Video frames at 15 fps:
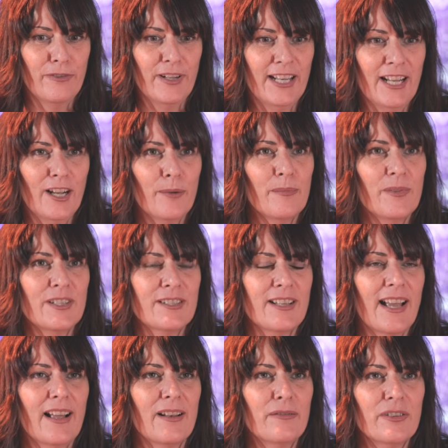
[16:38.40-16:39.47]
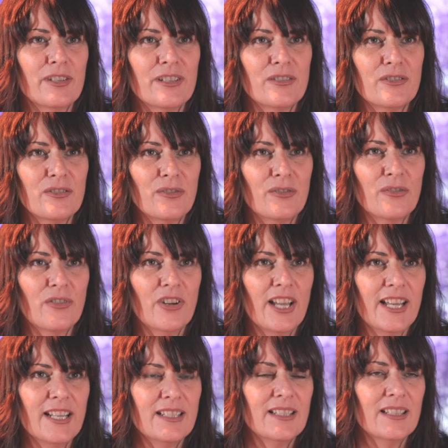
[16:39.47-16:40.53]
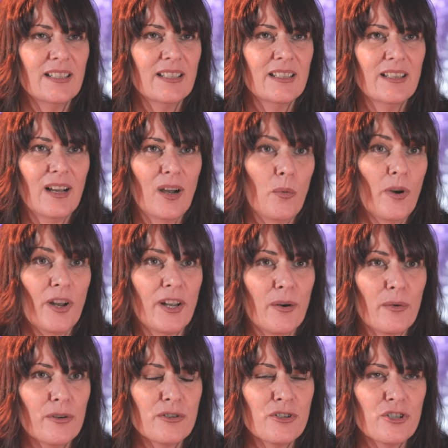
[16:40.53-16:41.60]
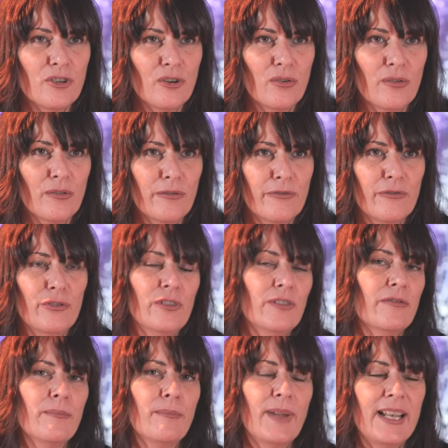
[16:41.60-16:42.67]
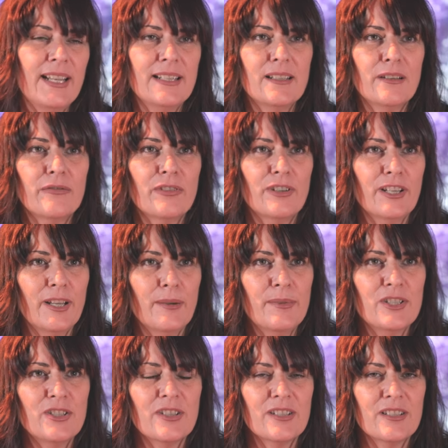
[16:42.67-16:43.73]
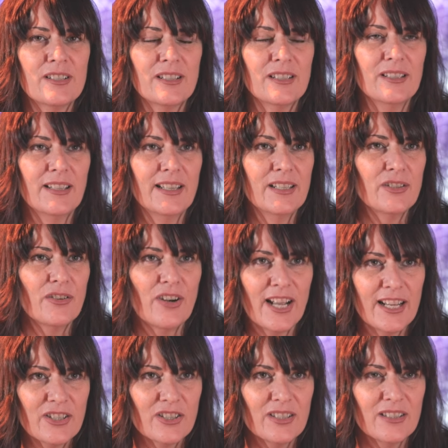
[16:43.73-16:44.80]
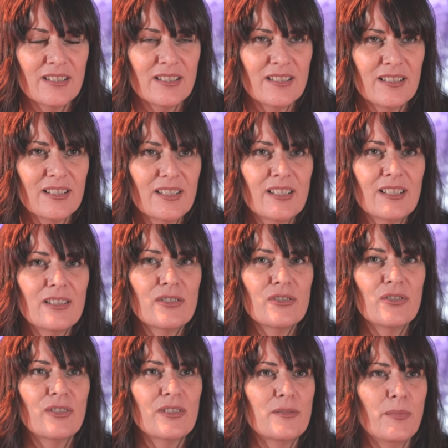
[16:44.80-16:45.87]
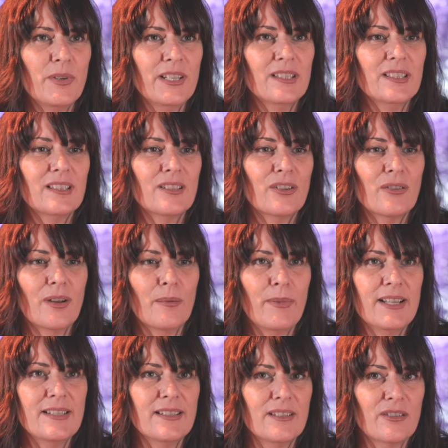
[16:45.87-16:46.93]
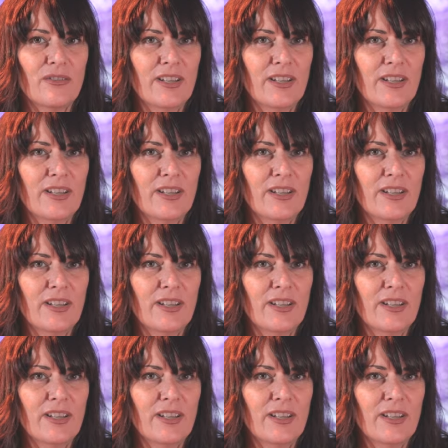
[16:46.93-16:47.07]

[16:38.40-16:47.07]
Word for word: filling up this canvas to create a one hour show full of many different images and interactions. So it's been an amazing